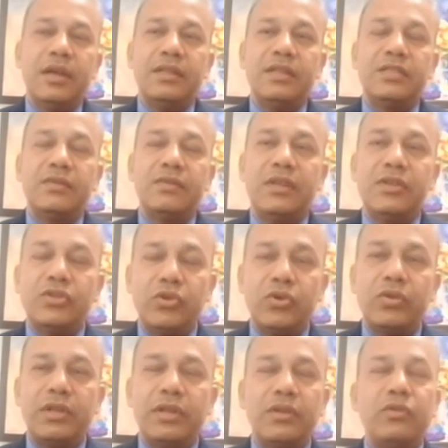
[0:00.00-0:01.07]
This will
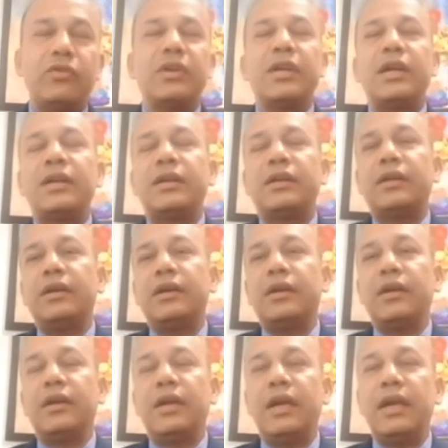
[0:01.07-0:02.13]
ensure that they don't get
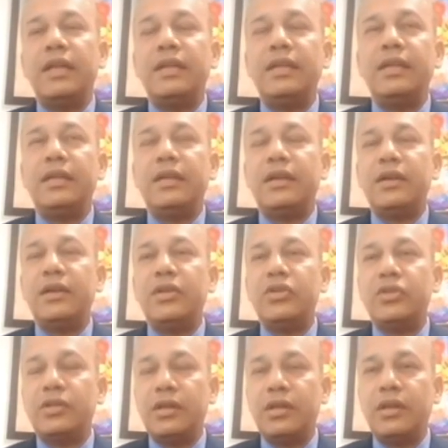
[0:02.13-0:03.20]
any
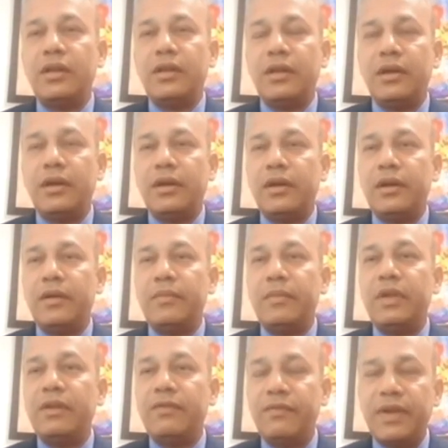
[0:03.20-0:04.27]
additional
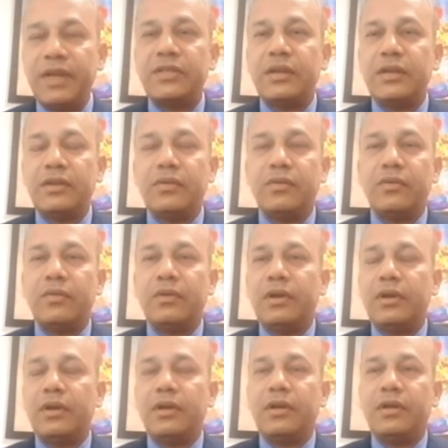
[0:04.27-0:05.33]
infection.
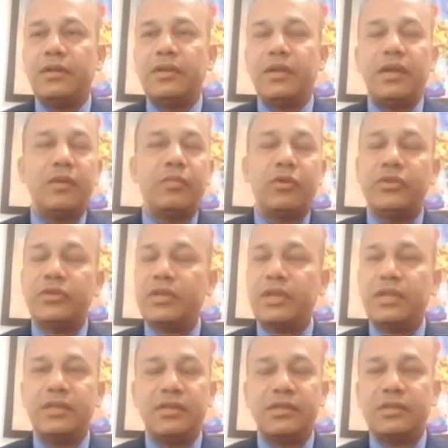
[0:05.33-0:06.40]
The air
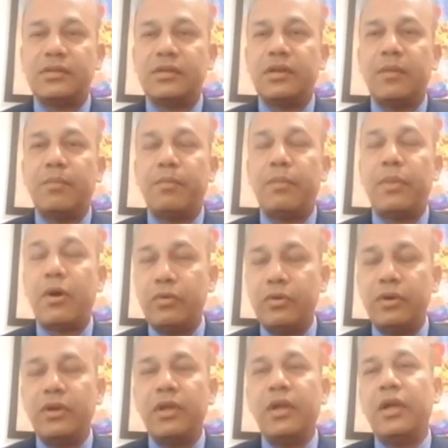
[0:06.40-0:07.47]
pollution can just
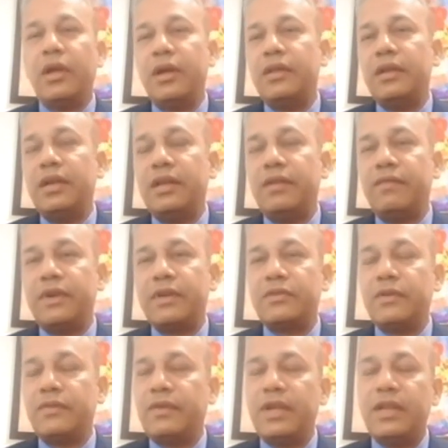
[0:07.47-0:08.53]
compound the ill
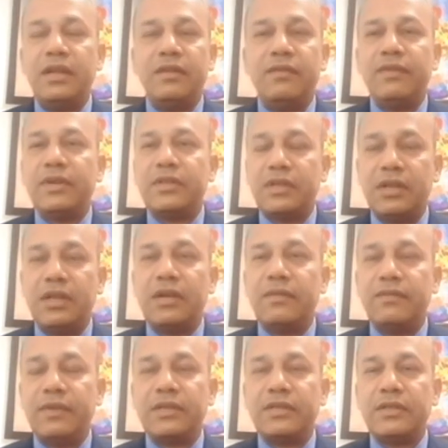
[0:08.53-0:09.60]
effects of any infection,
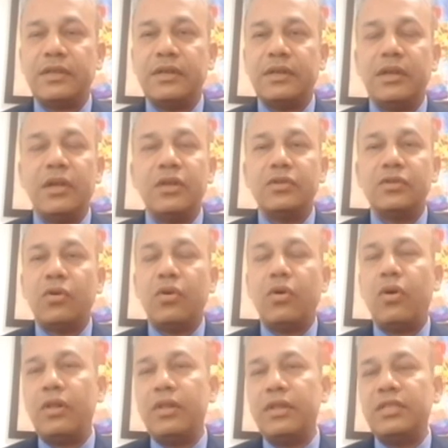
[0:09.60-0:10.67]
lung infection. So
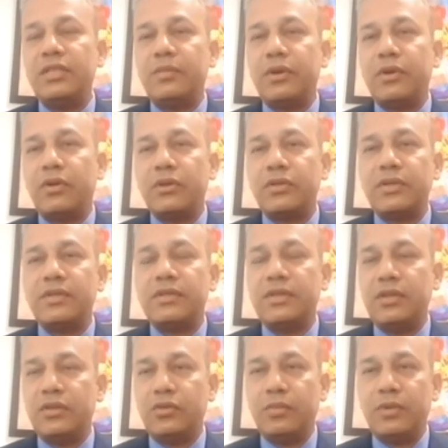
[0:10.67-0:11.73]
all these precautions
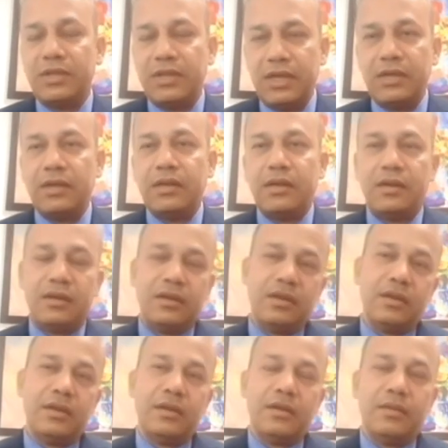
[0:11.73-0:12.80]
need right. to be taken
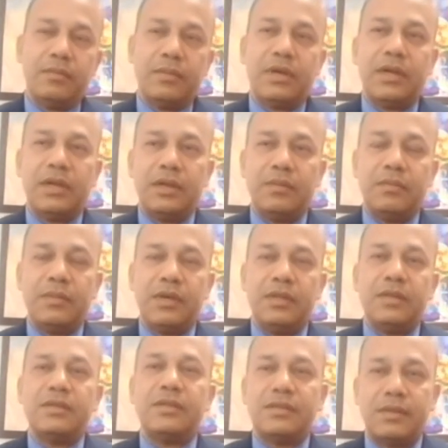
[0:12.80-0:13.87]

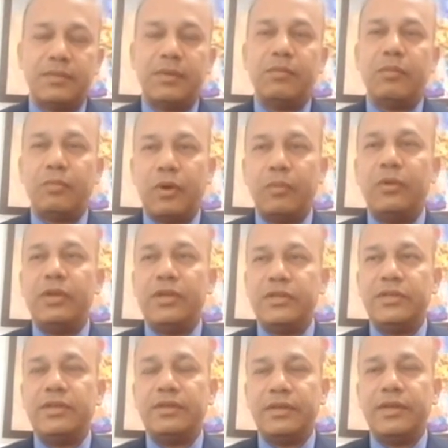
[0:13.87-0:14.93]
by the susceptible
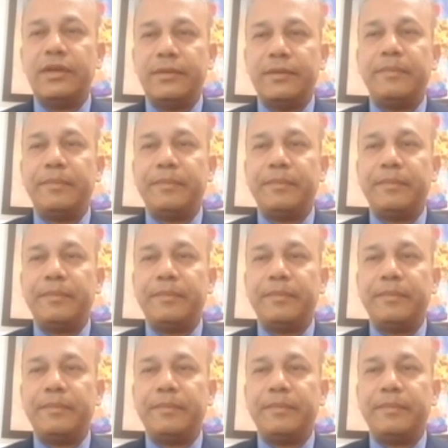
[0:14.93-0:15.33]
population. Right. Yeah.